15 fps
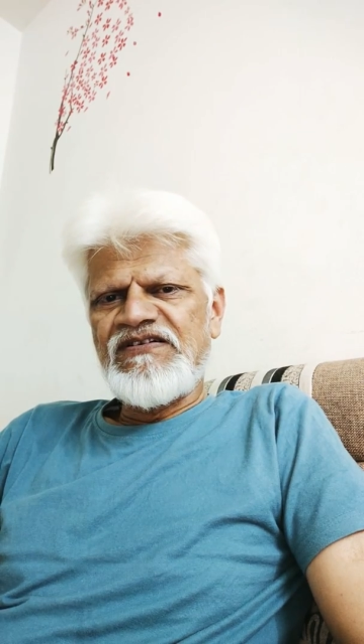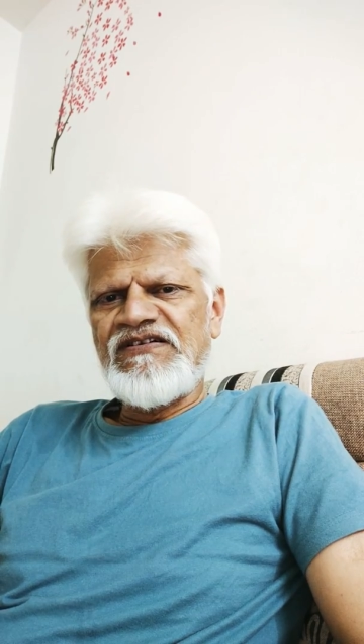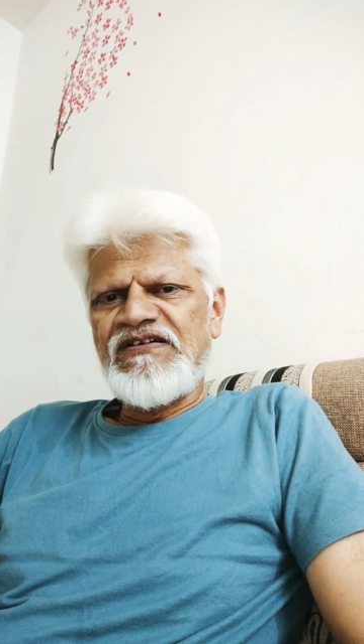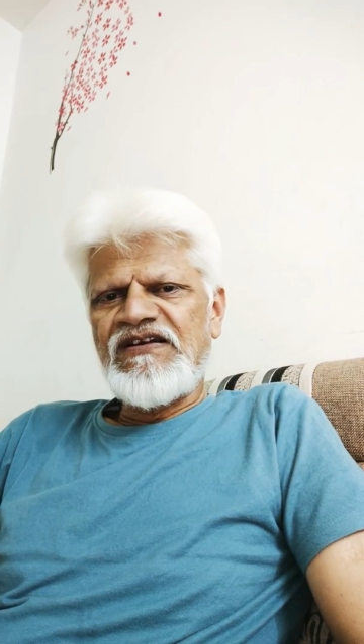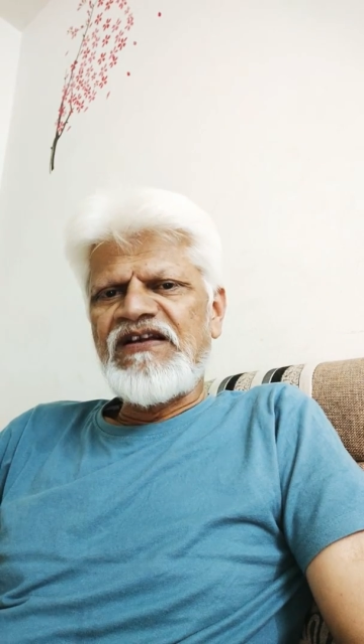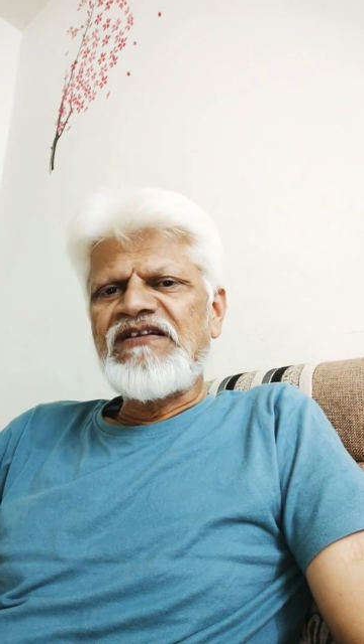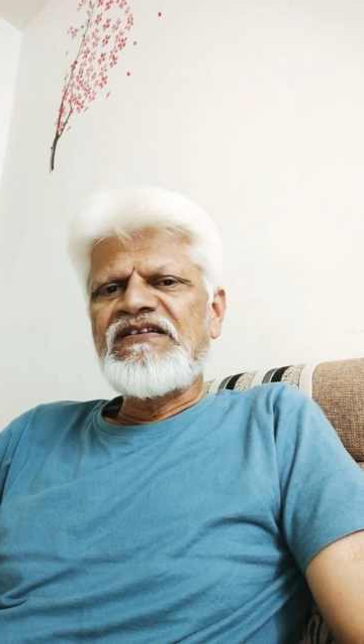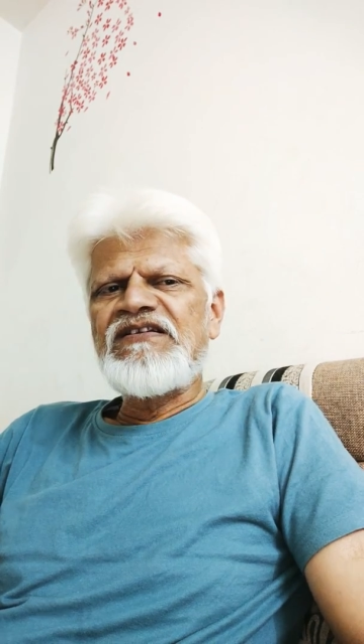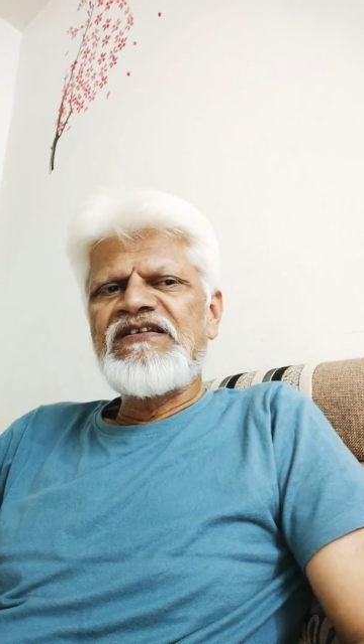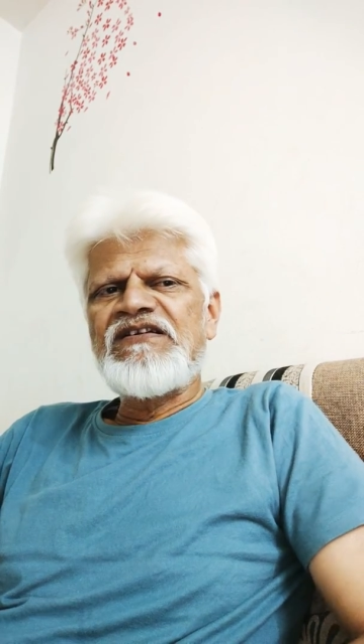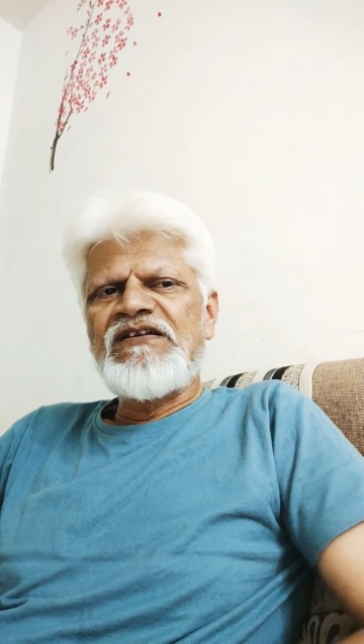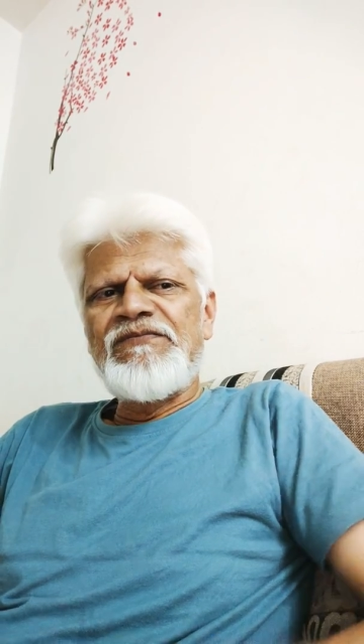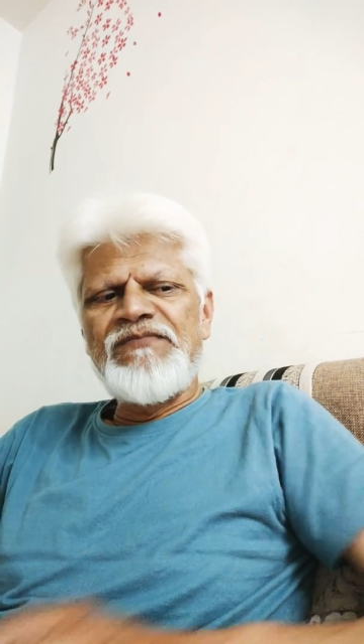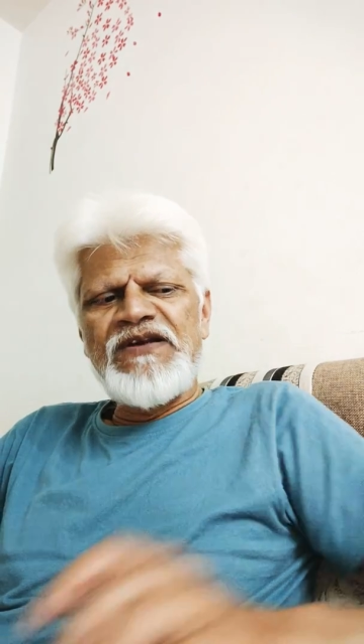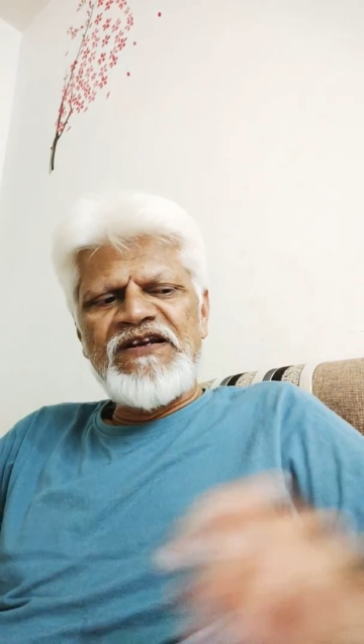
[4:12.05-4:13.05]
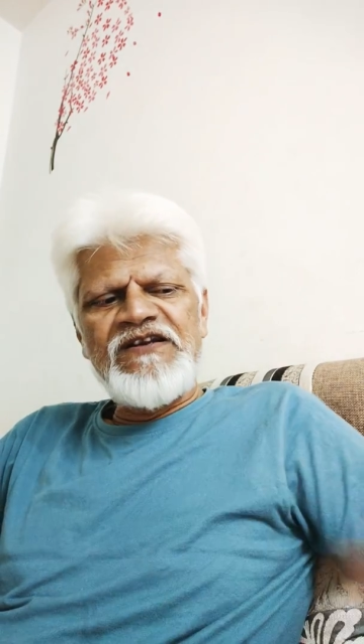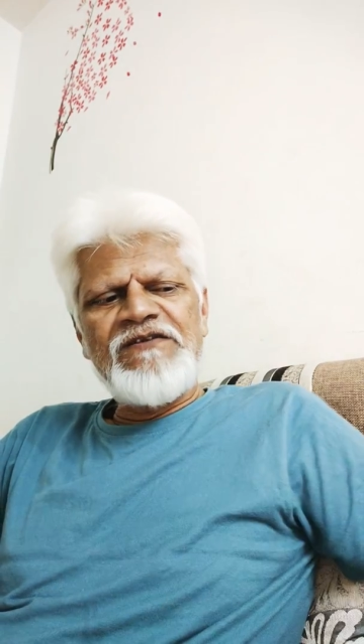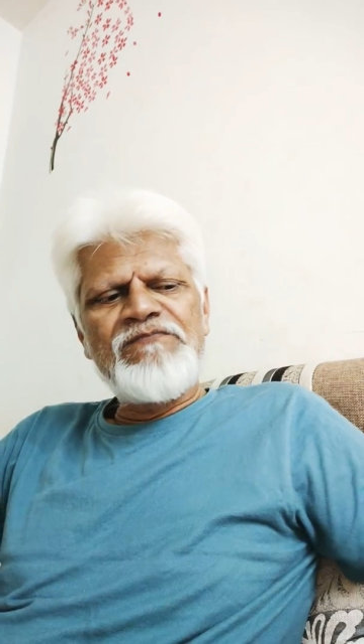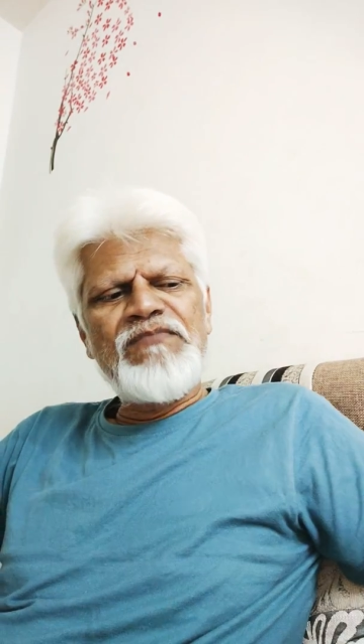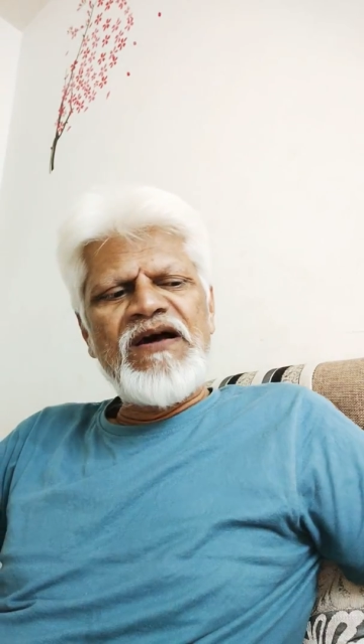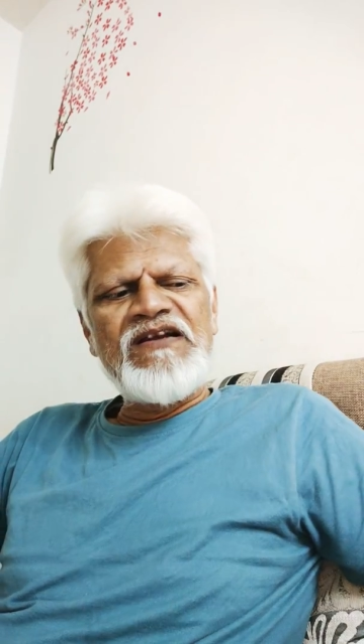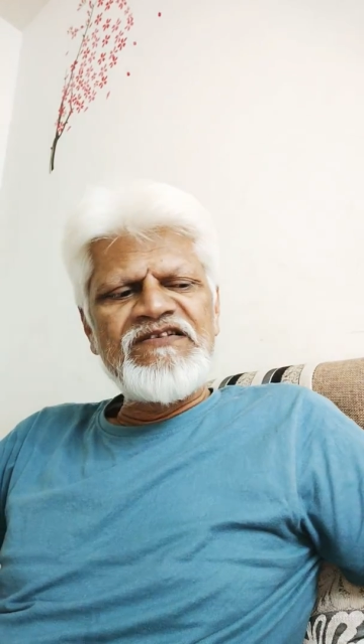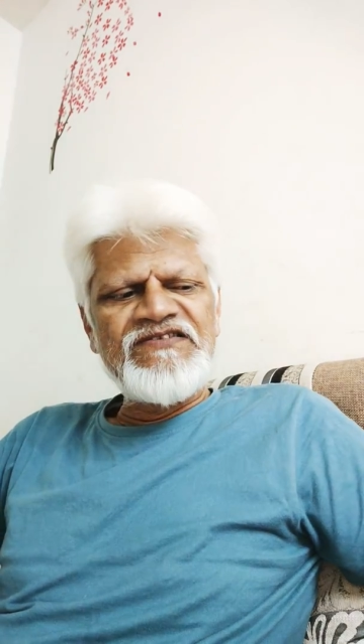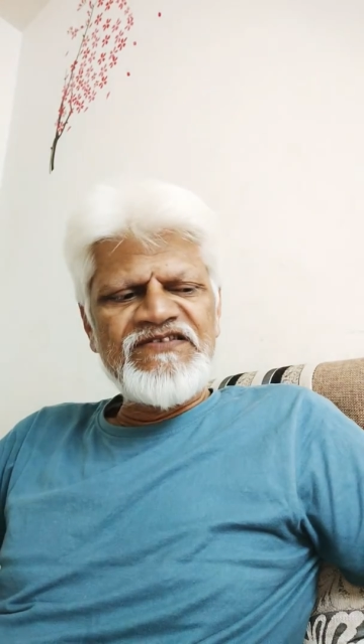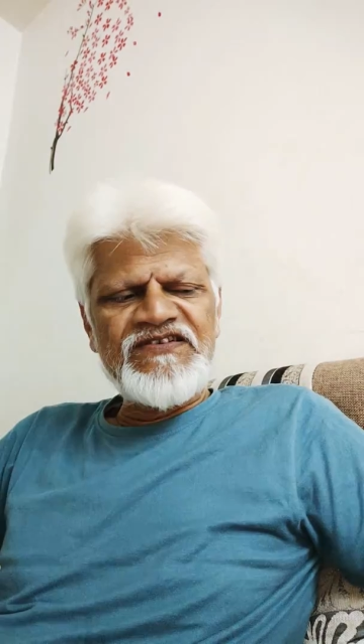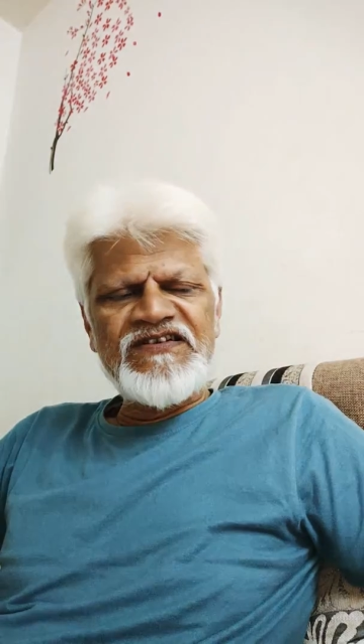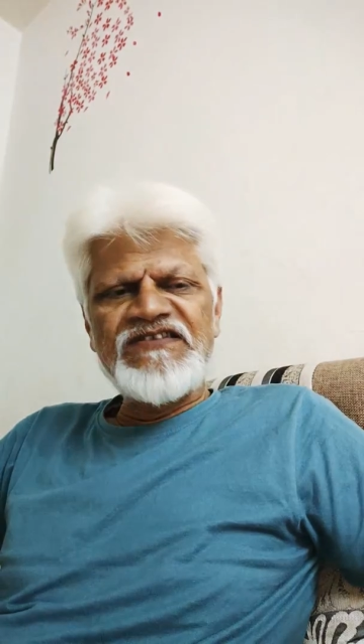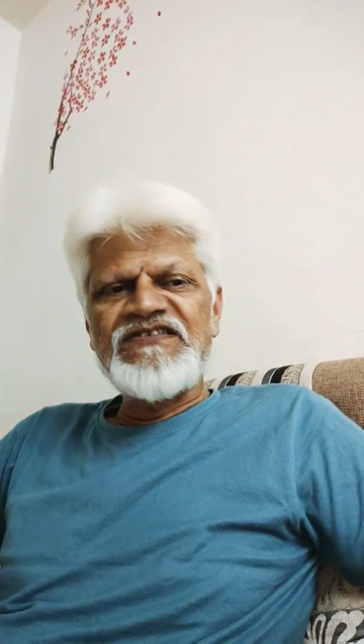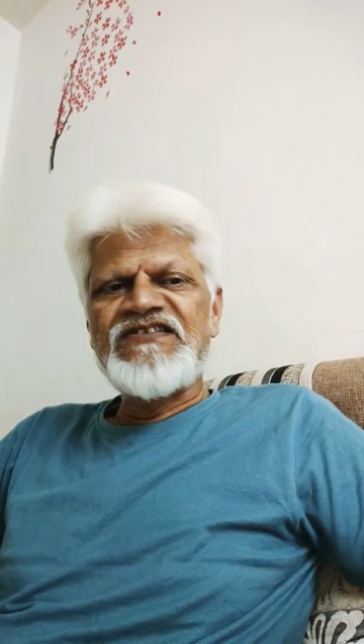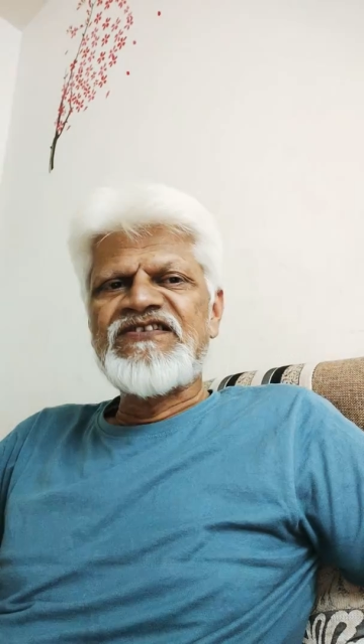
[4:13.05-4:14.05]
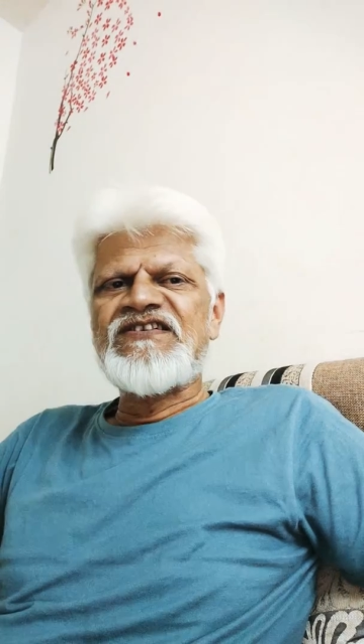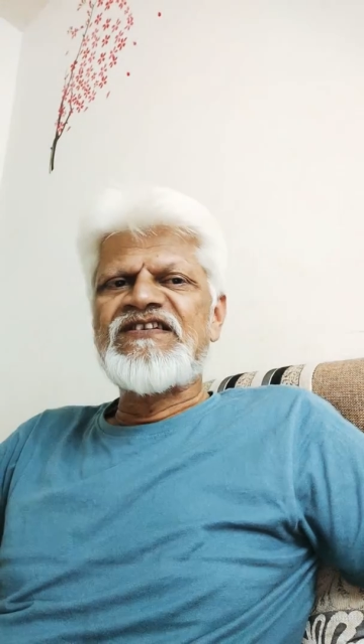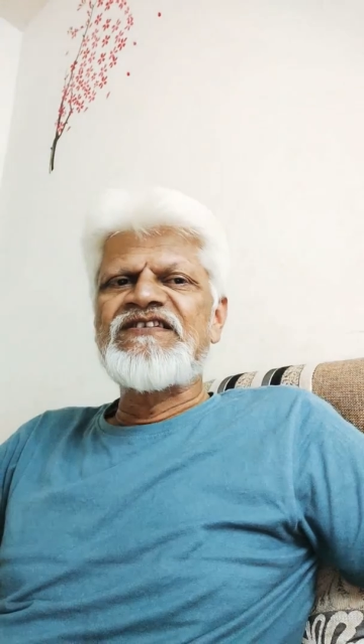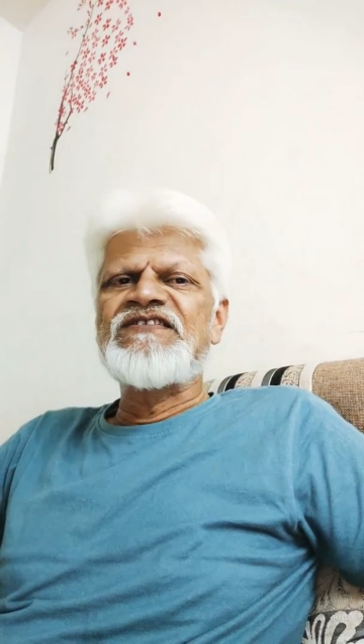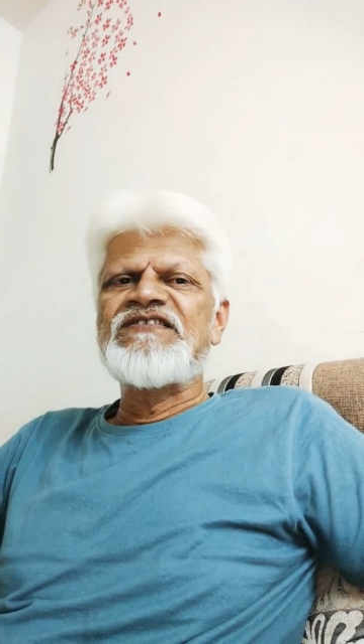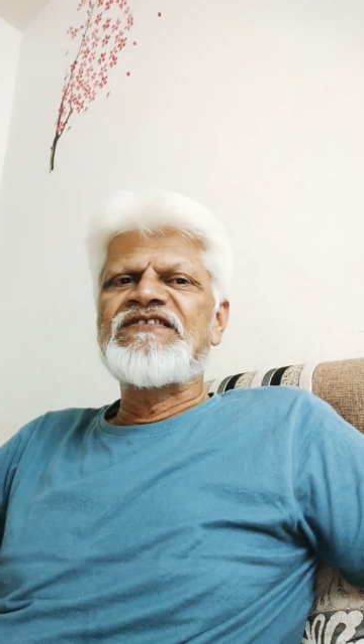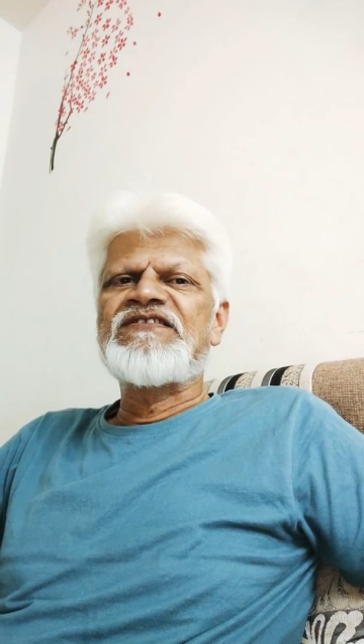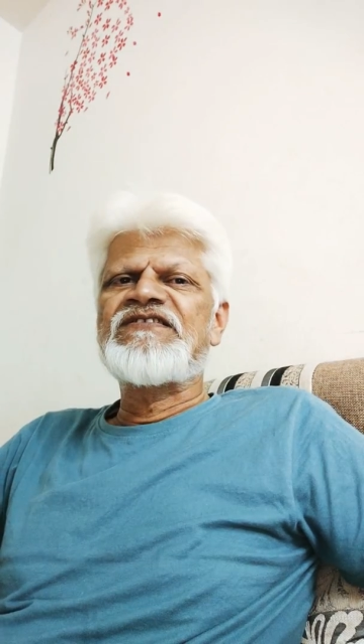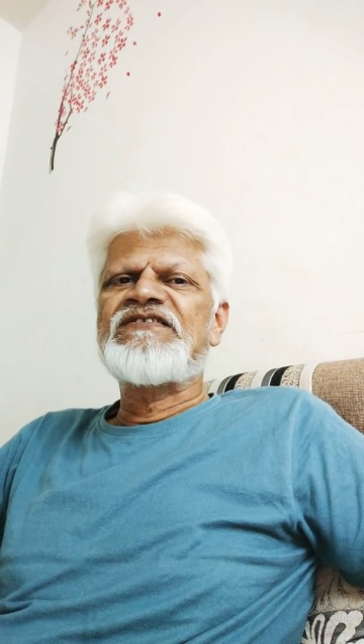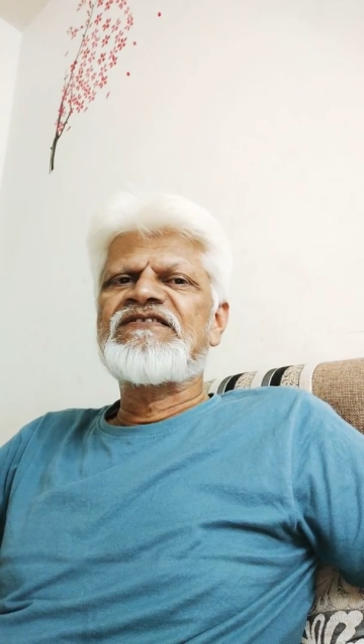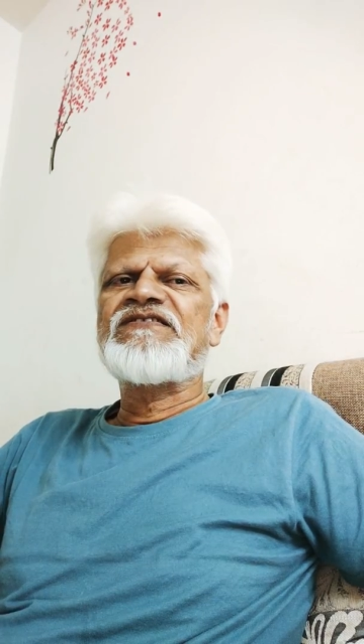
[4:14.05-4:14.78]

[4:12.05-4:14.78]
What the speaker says: and the remaining balance constraints.